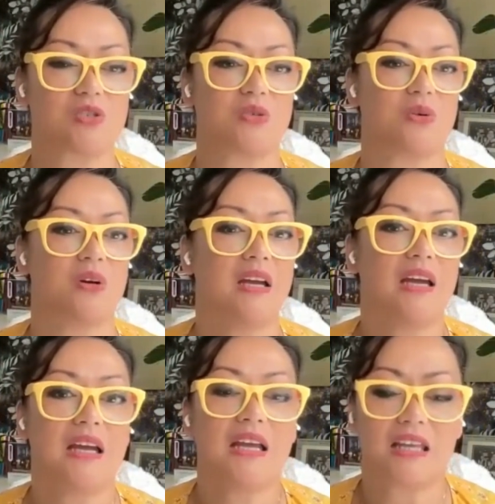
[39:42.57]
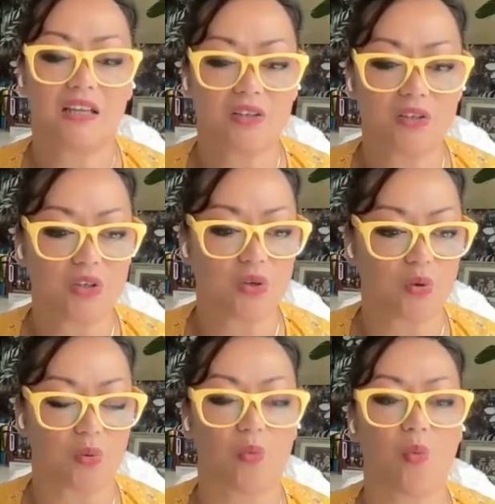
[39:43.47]
to hear
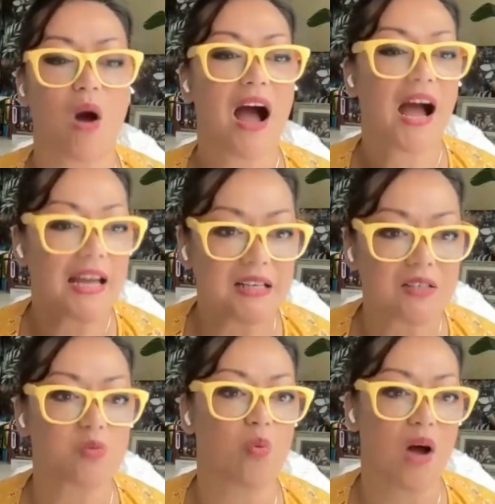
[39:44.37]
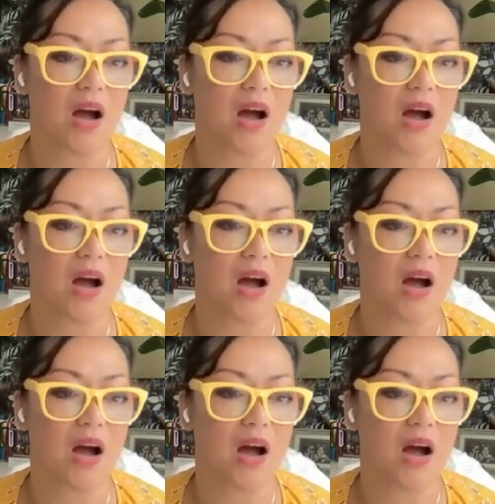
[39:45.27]
your wise